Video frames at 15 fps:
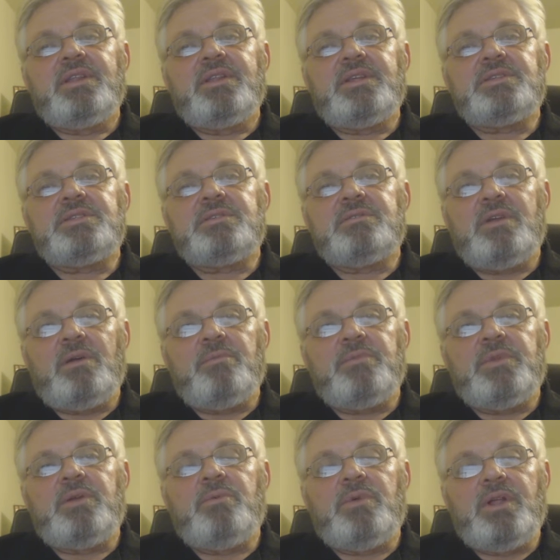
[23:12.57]
This
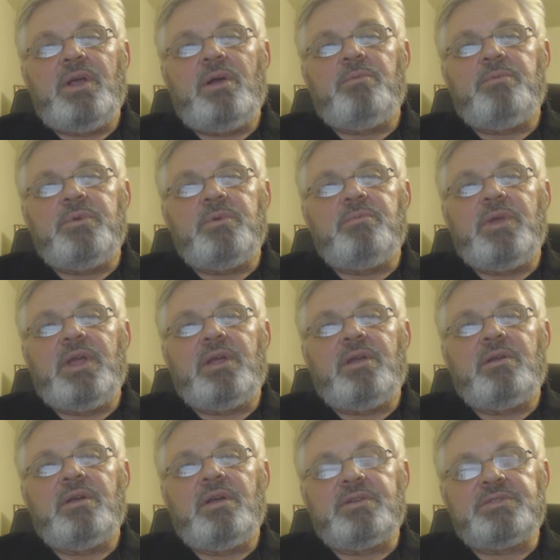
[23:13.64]
company will help you make
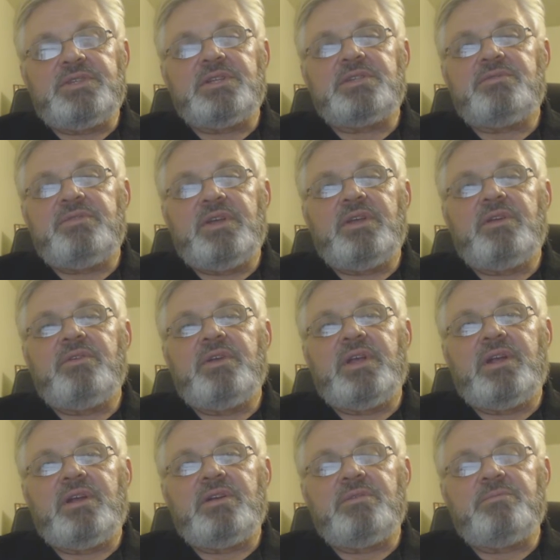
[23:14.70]
a six-figure
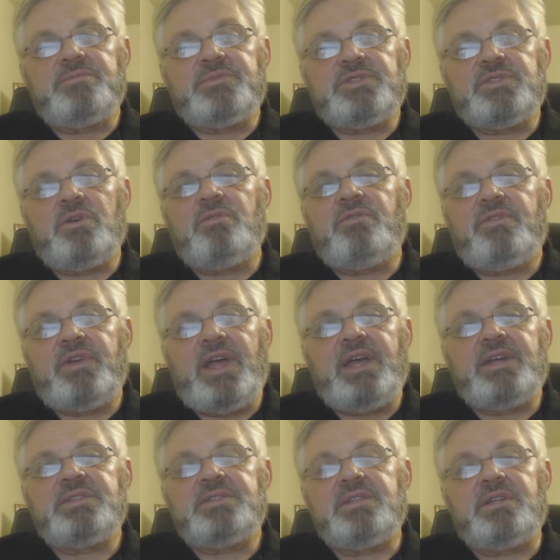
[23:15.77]
income so
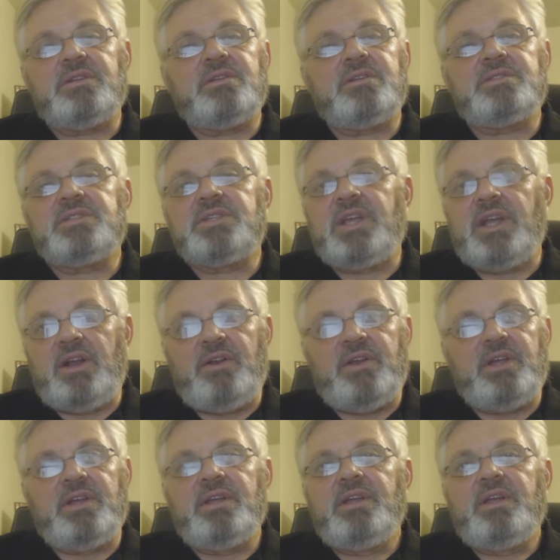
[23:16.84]
fast it would scare
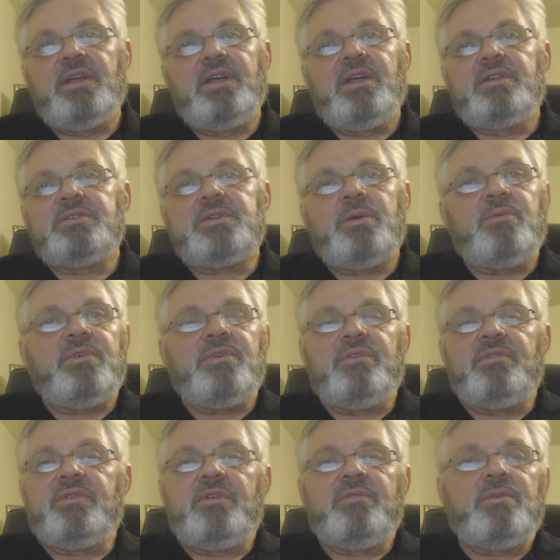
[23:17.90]
you. Some of you
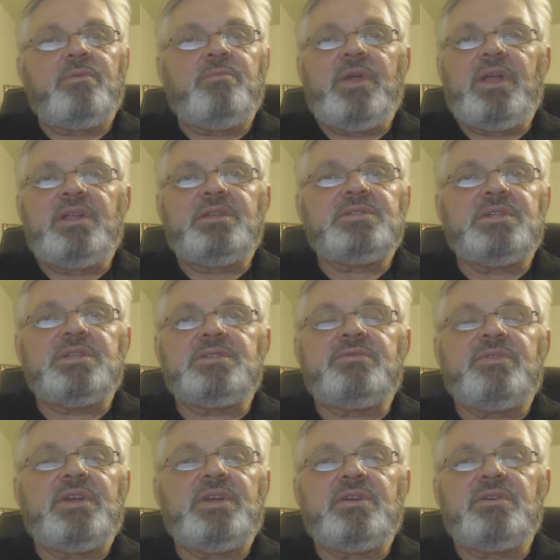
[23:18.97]
have never made six
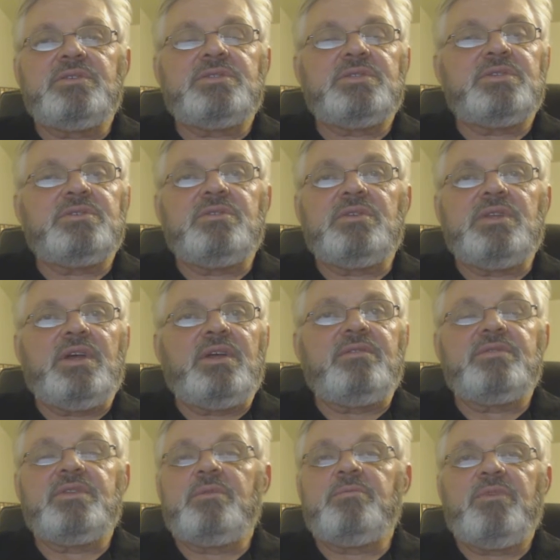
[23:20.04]
figures in your
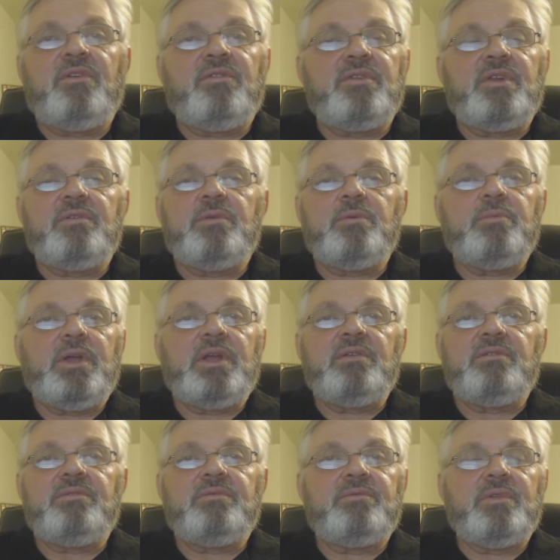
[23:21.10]
life. Some of you have never
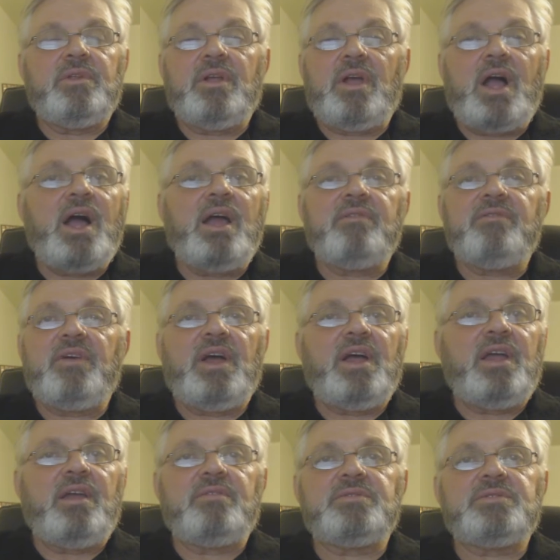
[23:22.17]
made high
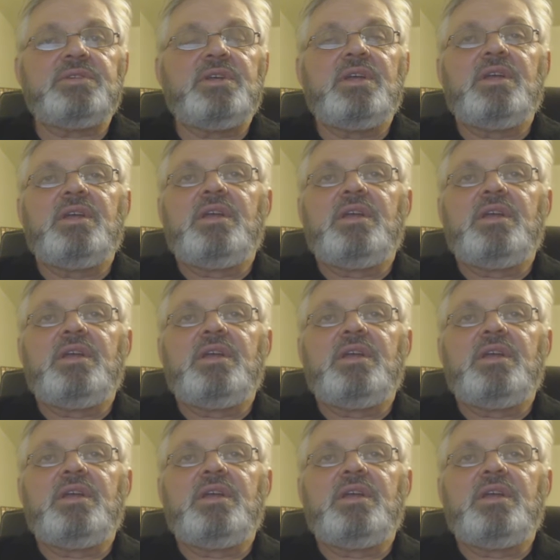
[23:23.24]
fives.